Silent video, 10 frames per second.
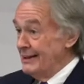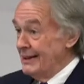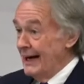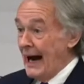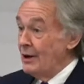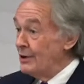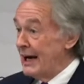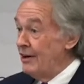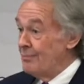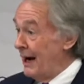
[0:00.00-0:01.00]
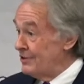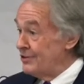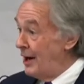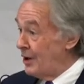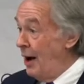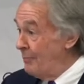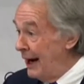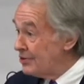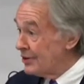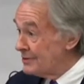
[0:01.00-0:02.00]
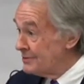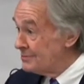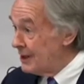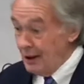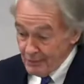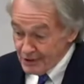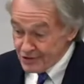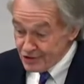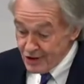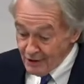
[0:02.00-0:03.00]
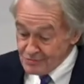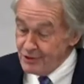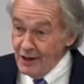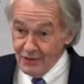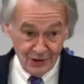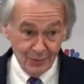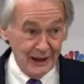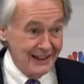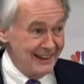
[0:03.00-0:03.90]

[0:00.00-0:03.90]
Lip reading: And I don't care if pets.com makes it. You know, it's just not relevant to me.